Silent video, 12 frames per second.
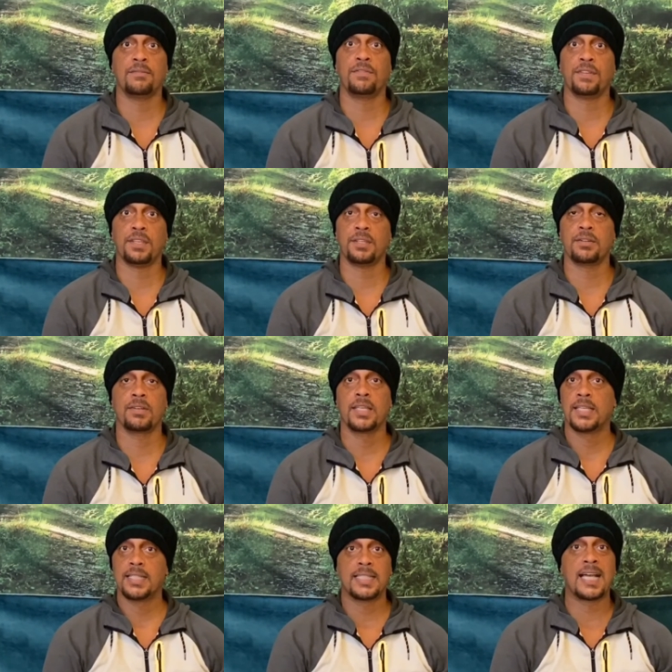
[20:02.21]
fear.
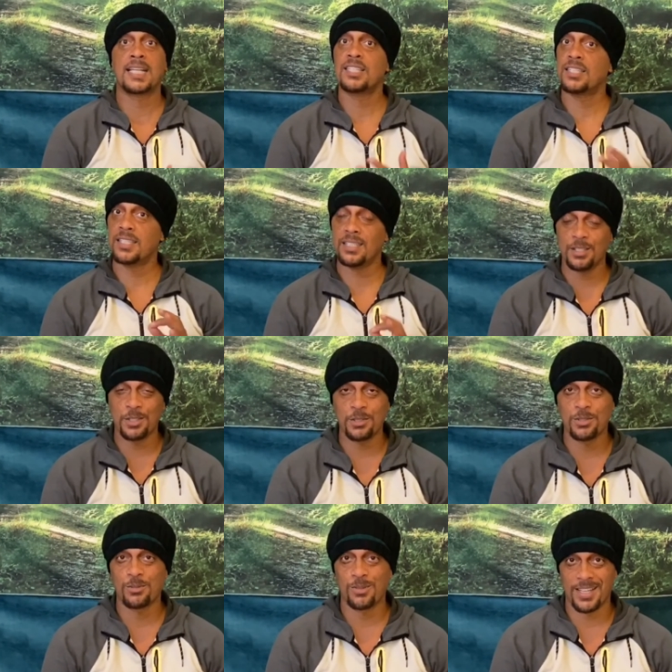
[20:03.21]
Not
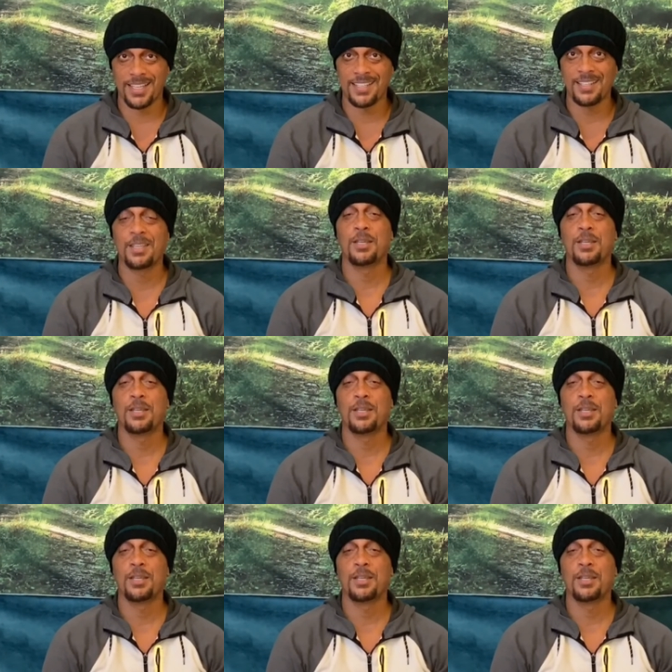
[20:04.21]
still, right?